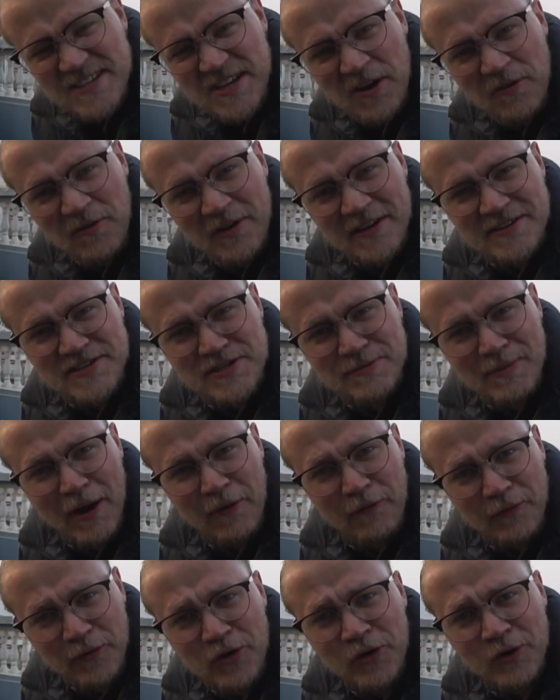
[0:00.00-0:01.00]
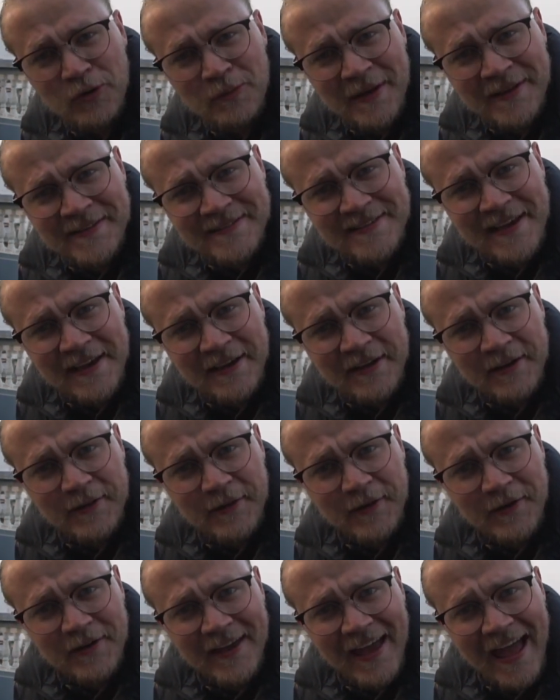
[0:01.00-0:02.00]
go into my room and take a
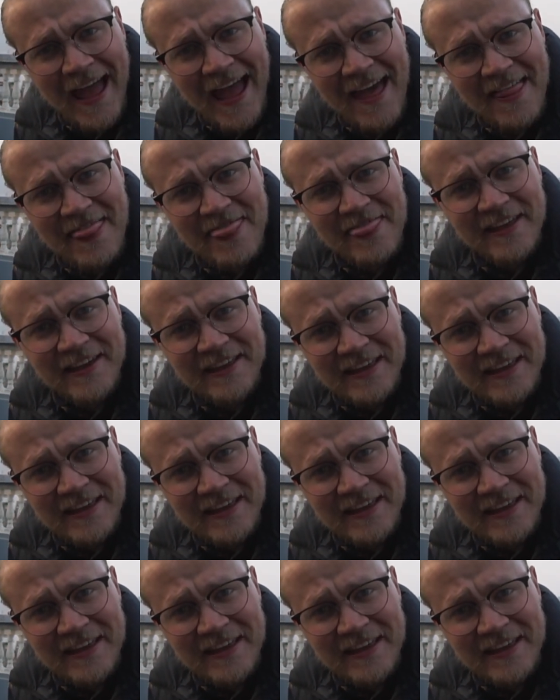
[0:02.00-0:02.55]
look at the